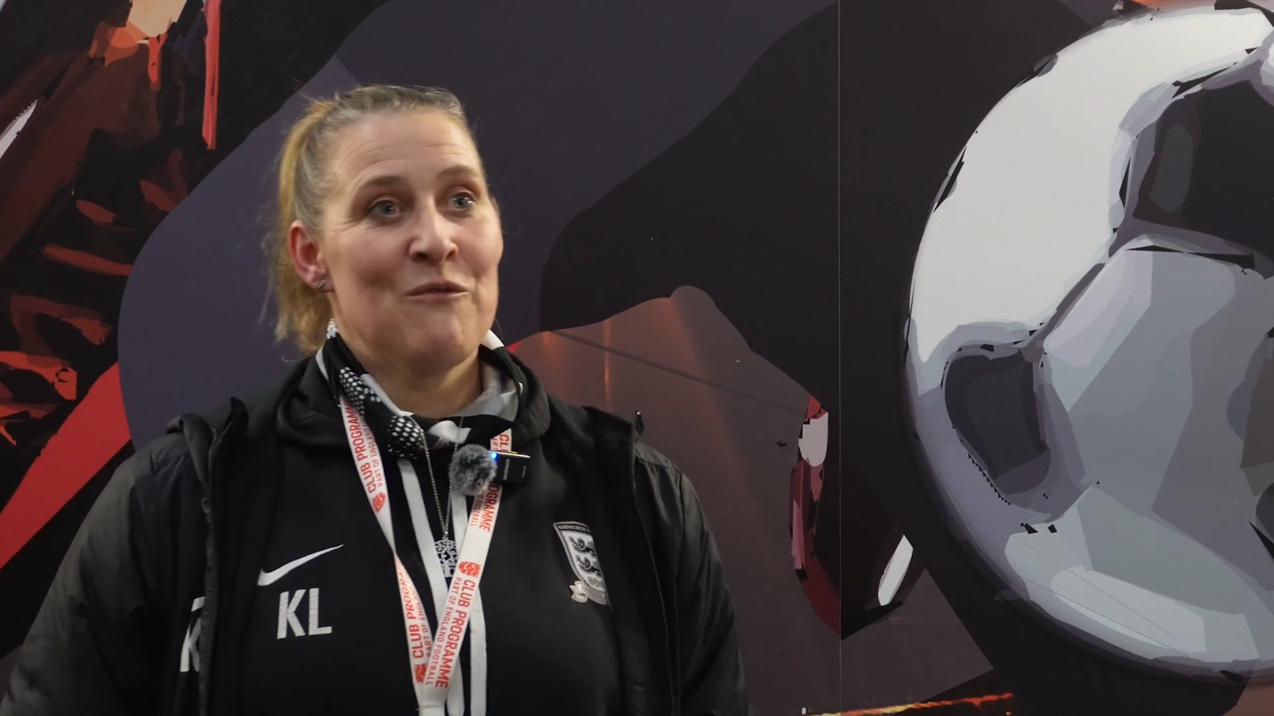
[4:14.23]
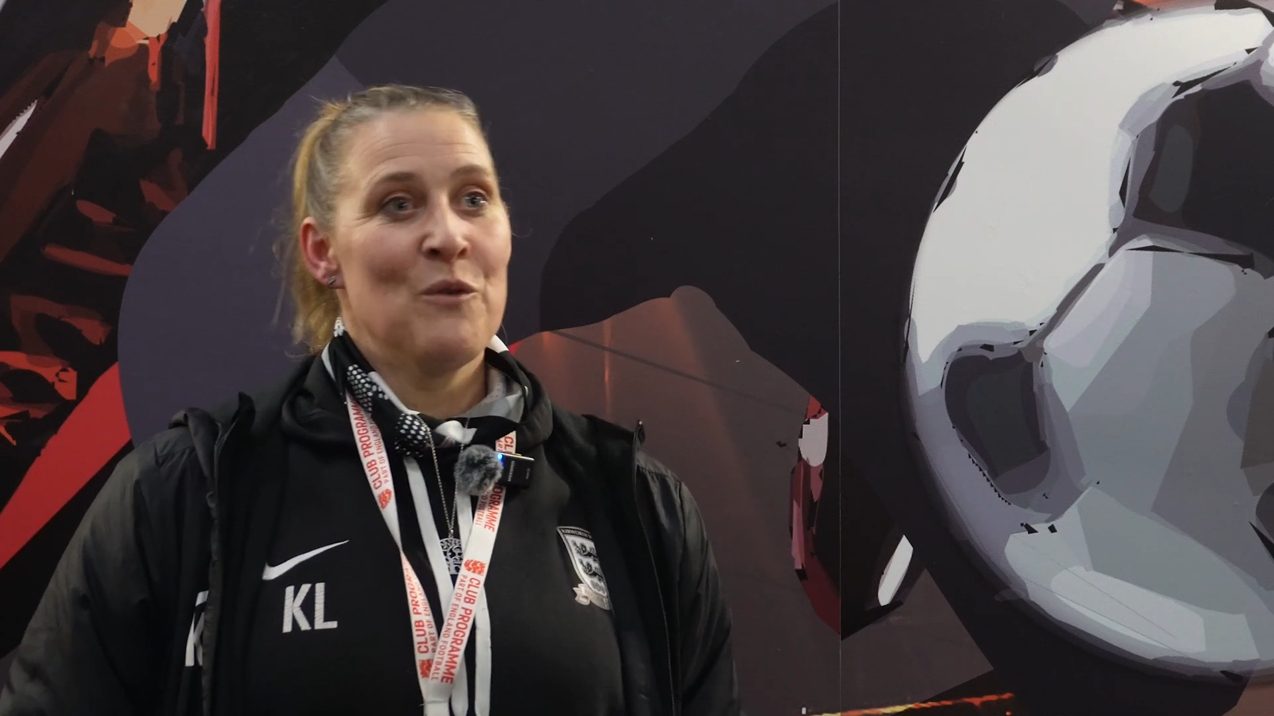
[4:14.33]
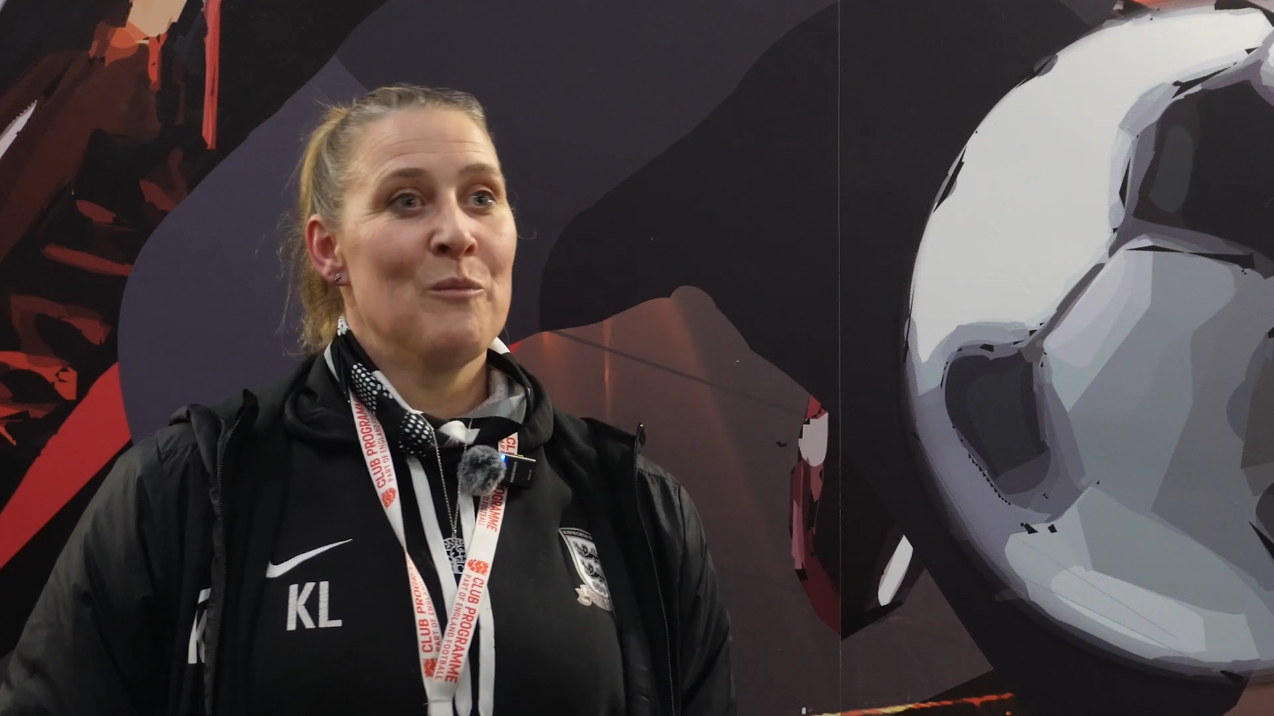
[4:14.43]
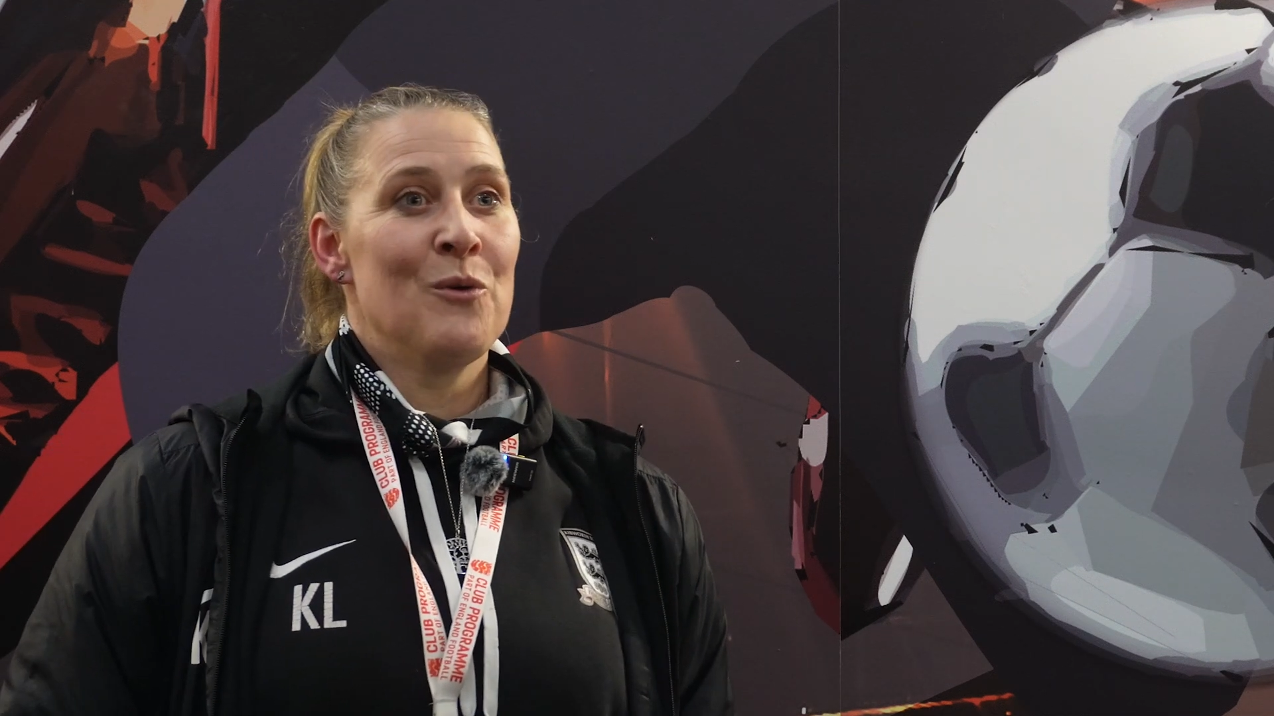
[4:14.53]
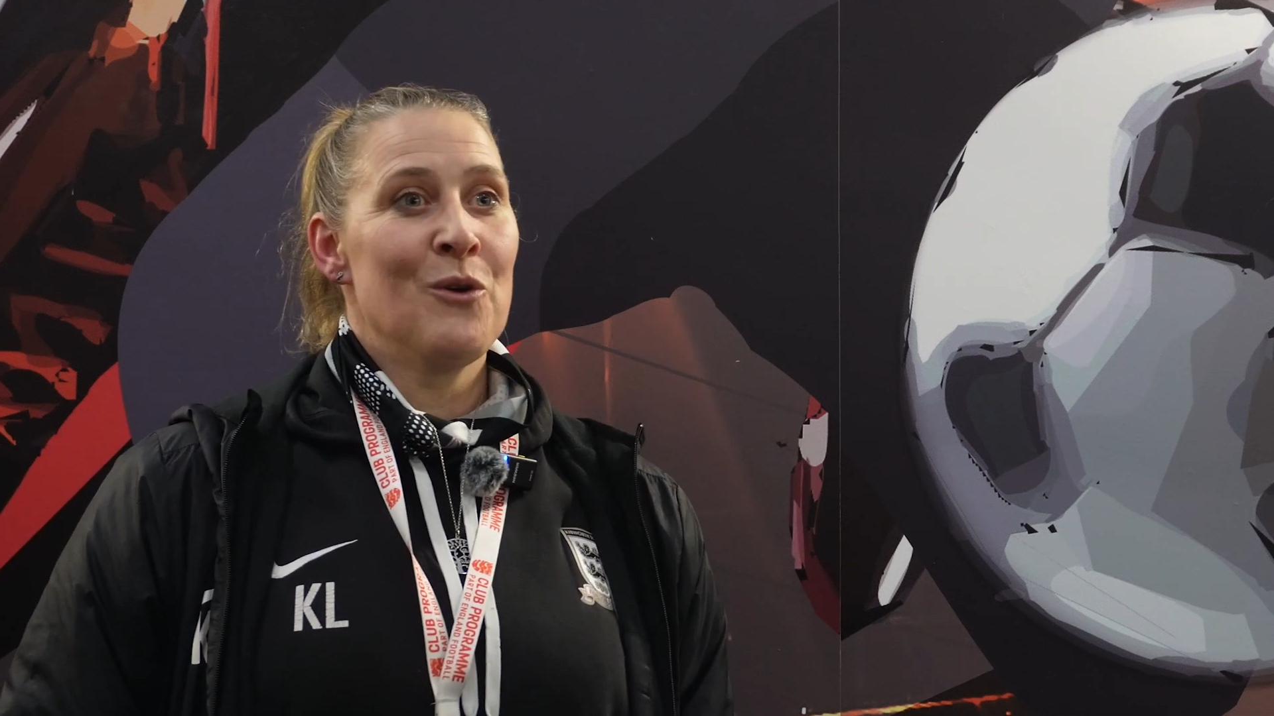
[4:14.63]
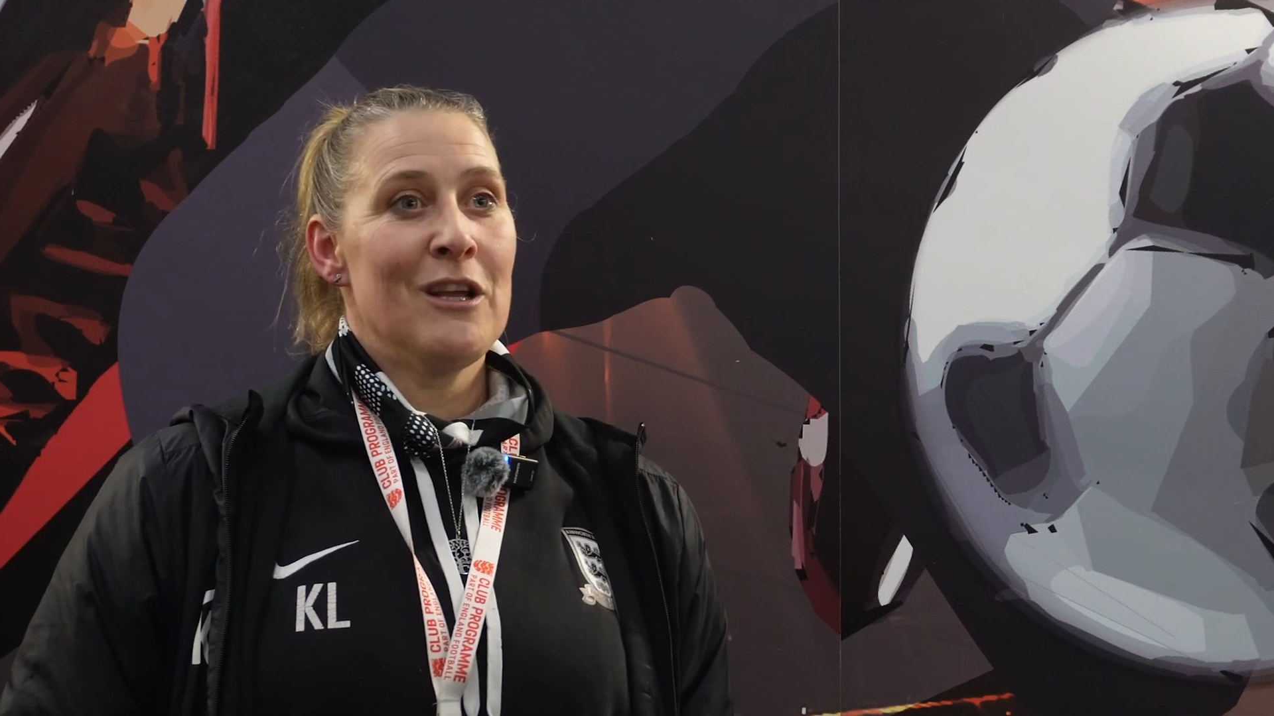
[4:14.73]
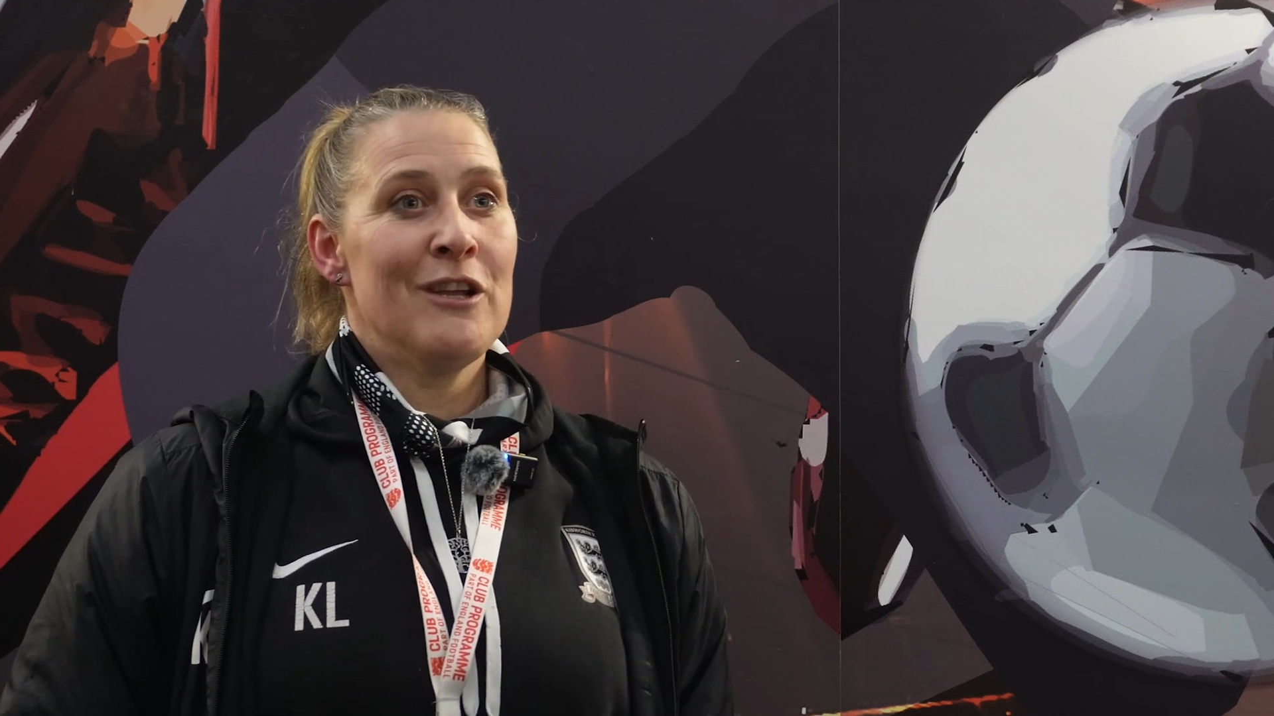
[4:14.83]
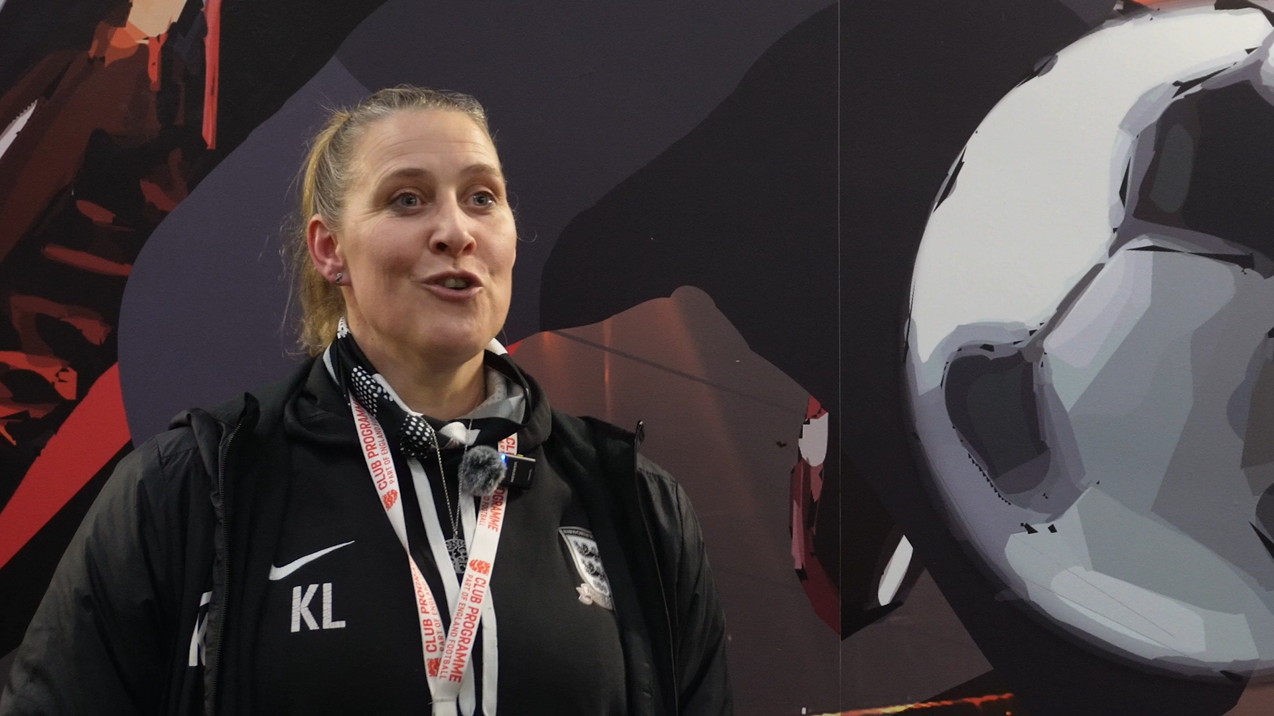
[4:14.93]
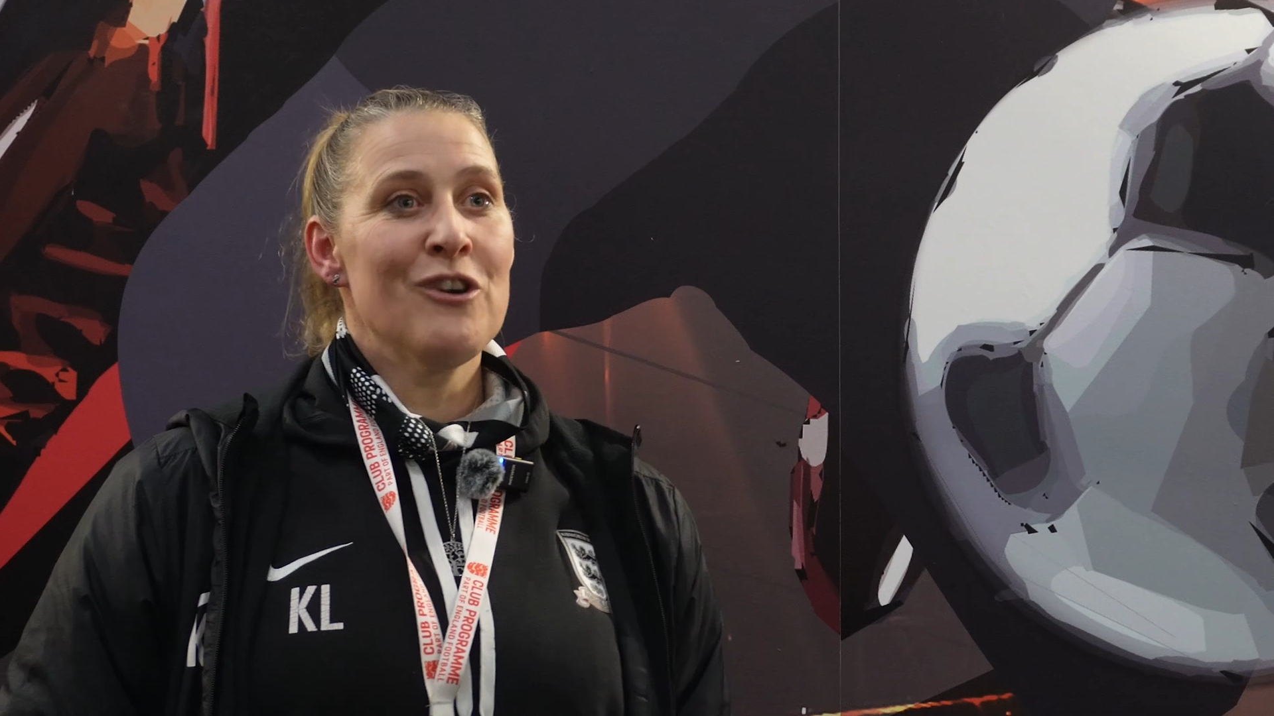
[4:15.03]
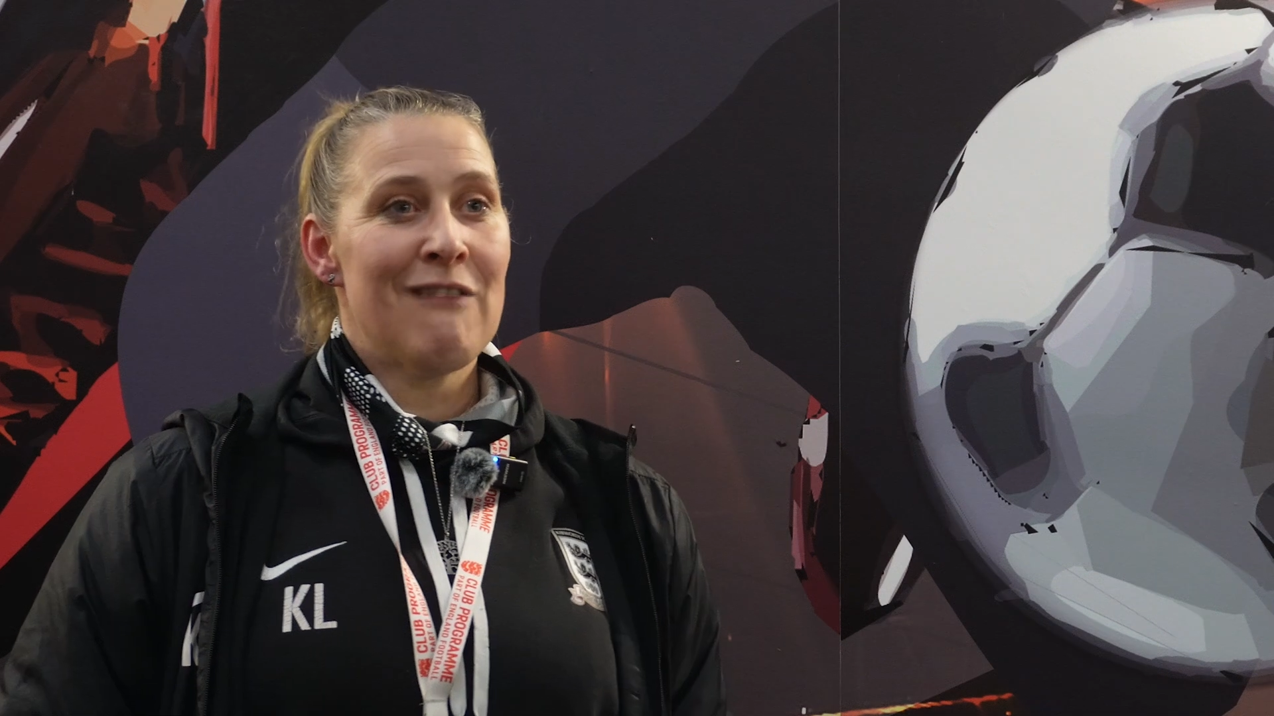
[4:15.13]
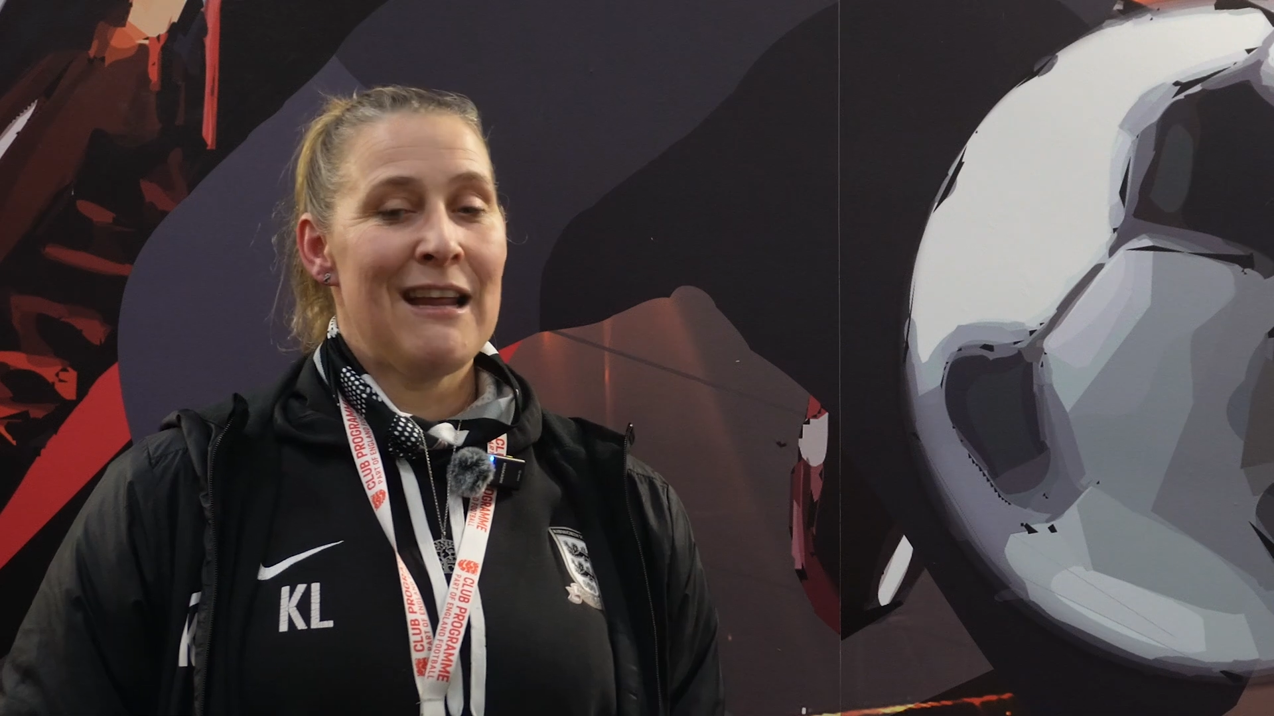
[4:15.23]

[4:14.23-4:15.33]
football at younger